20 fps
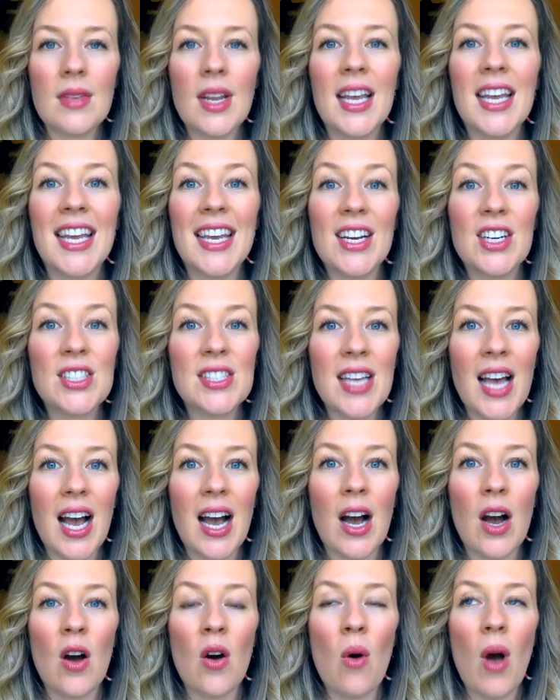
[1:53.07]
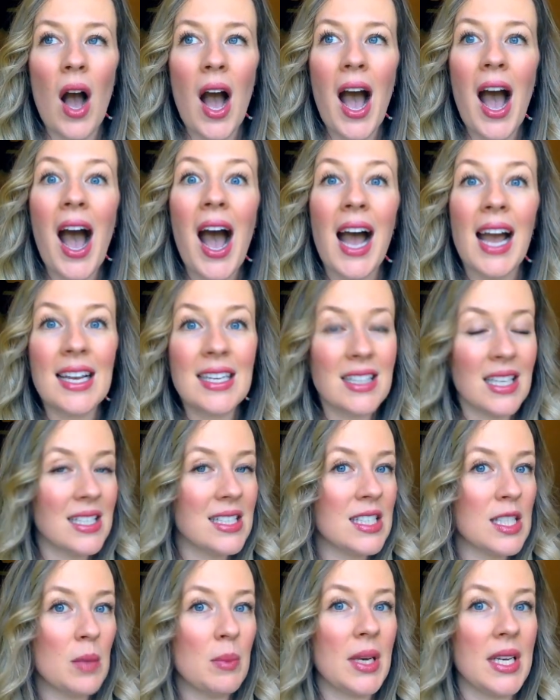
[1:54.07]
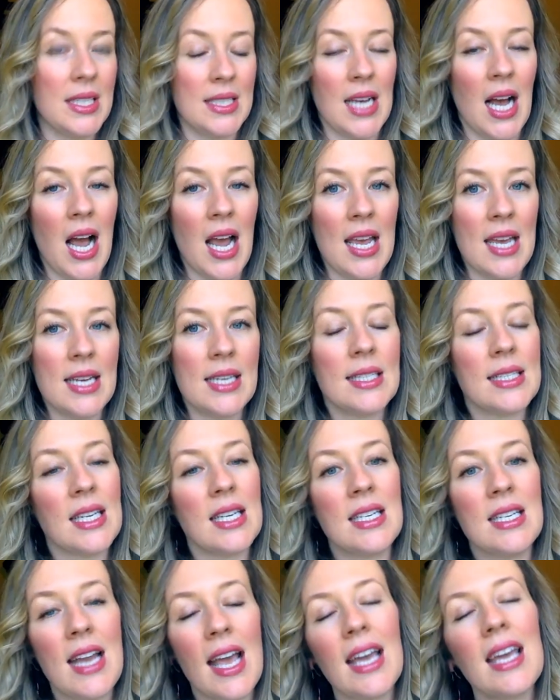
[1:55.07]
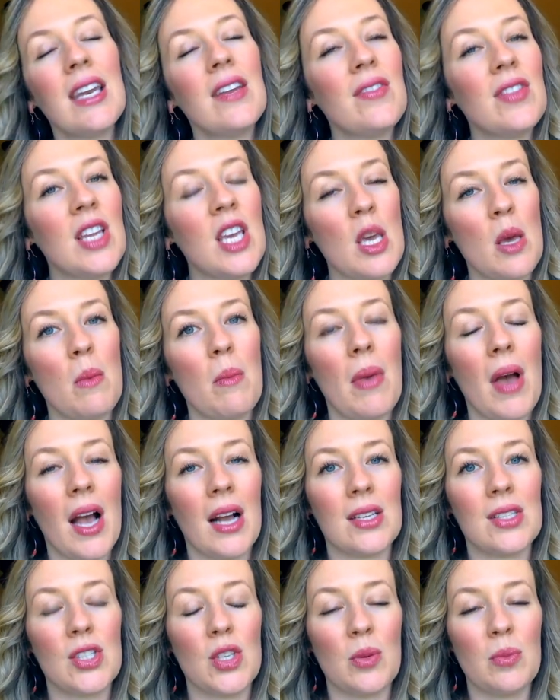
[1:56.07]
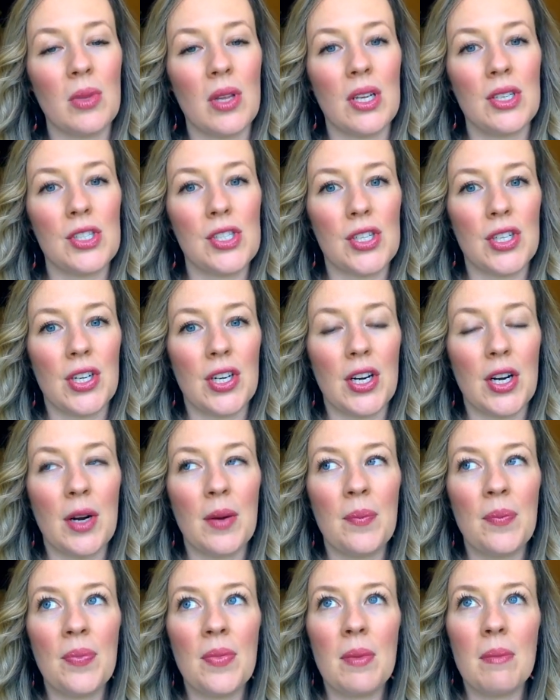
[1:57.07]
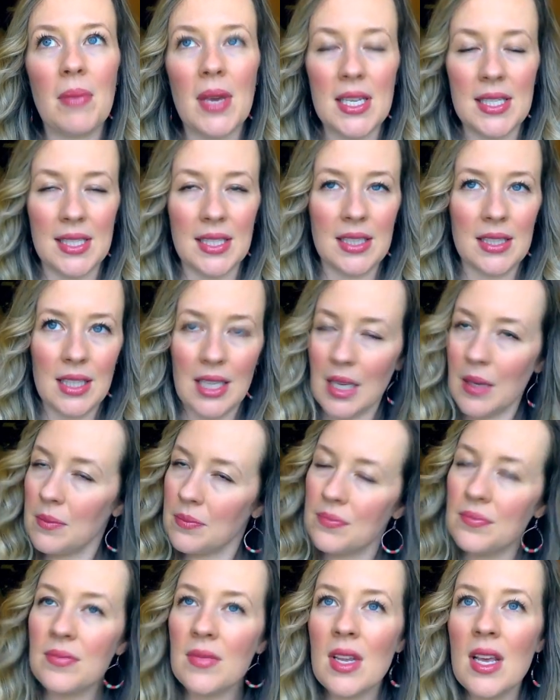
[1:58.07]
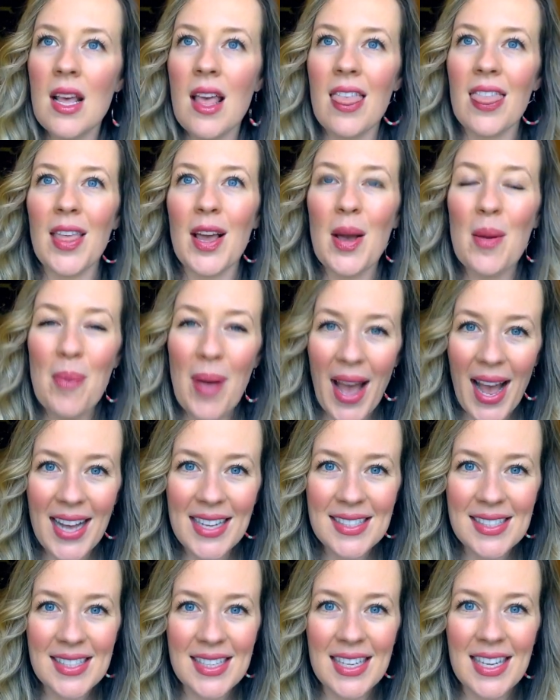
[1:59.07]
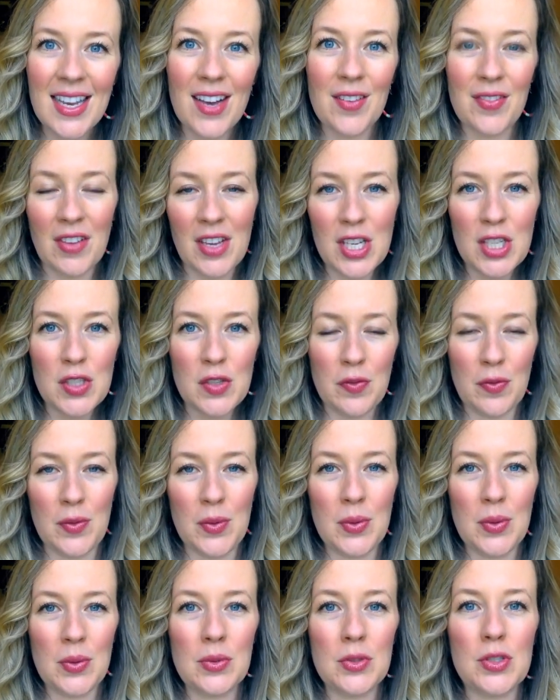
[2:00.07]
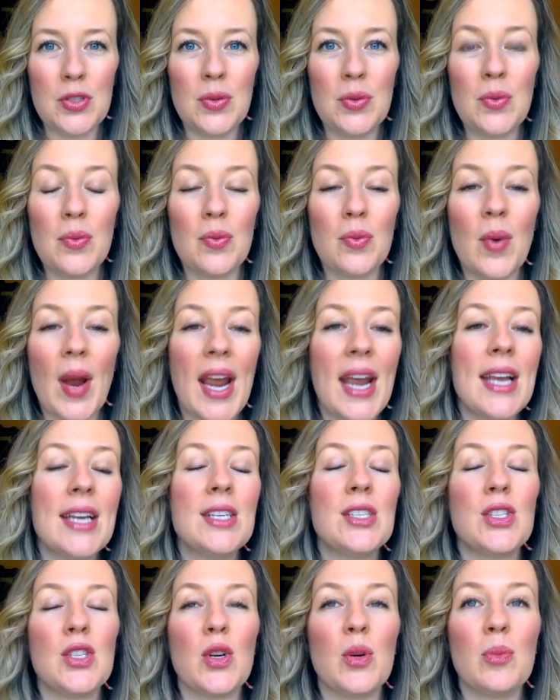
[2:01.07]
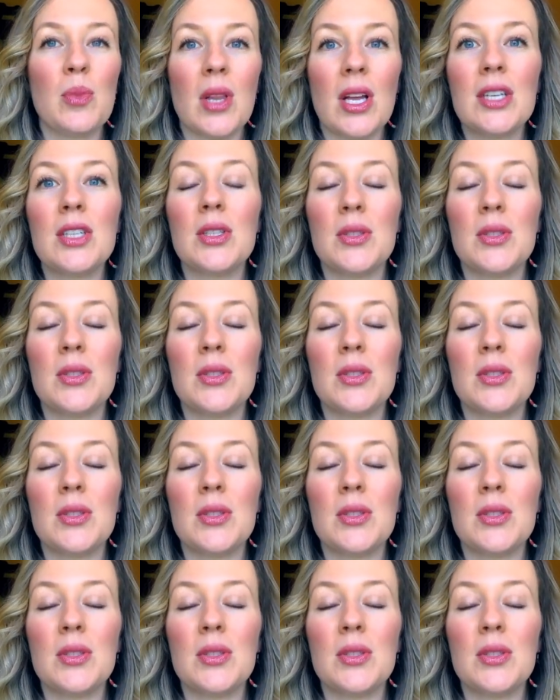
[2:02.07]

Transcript: Here's how a high glycemic diet negatively impacts your blood sugar. Basically, the capacity of each food to raise your blood